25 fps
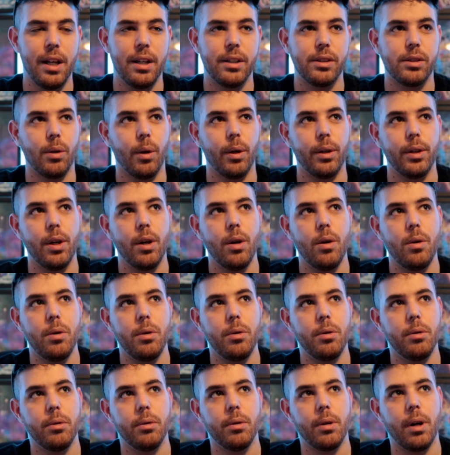So I
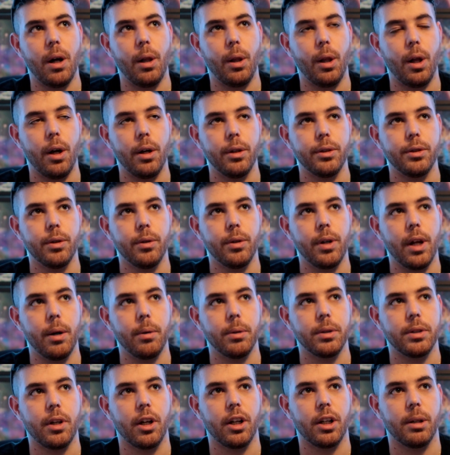know Alejandro and I
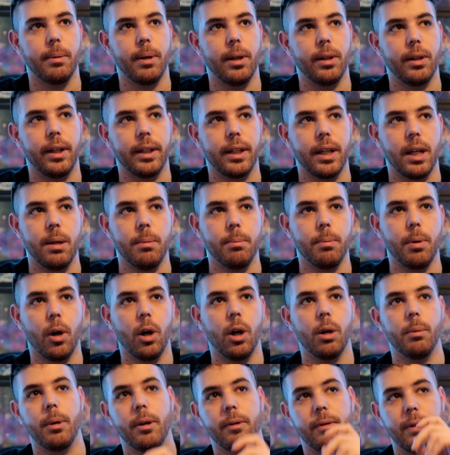were talking about like
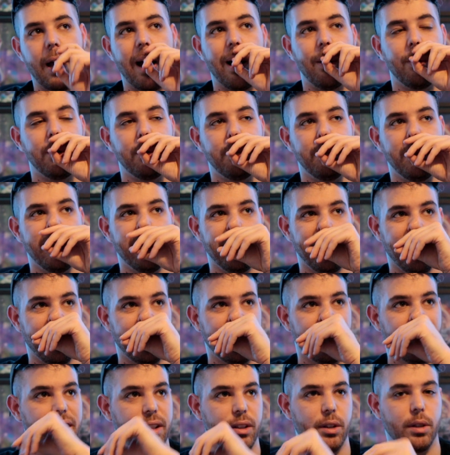Imperm, if that would be
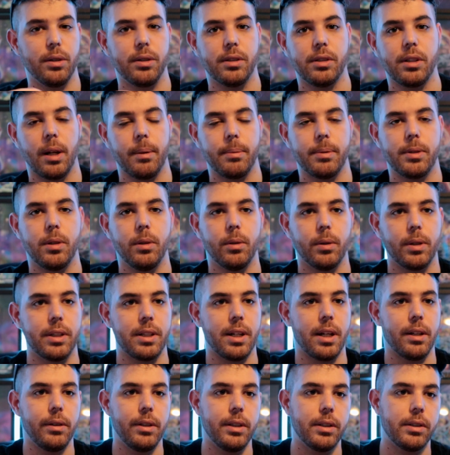like a good substitute, because
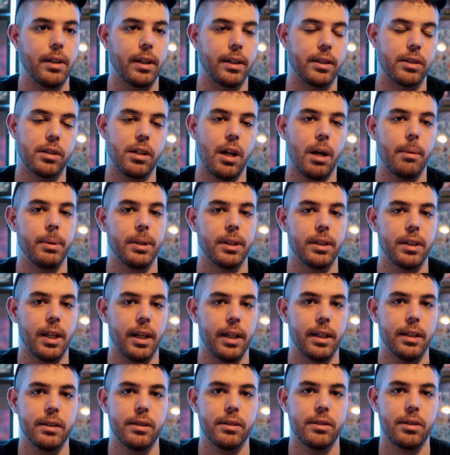at least like stopping
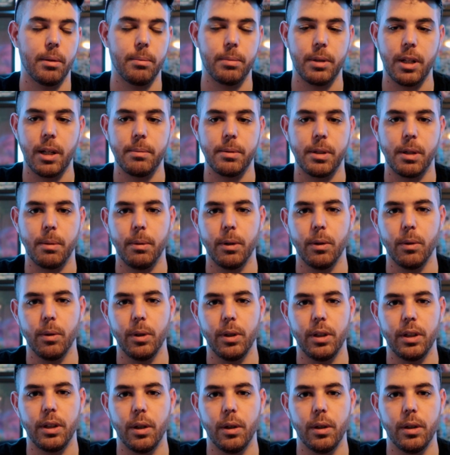Kit sometimes can be
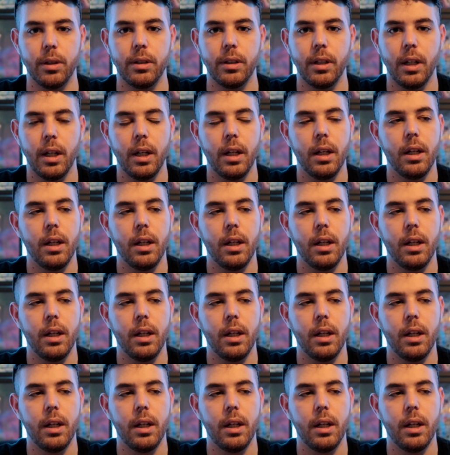really good,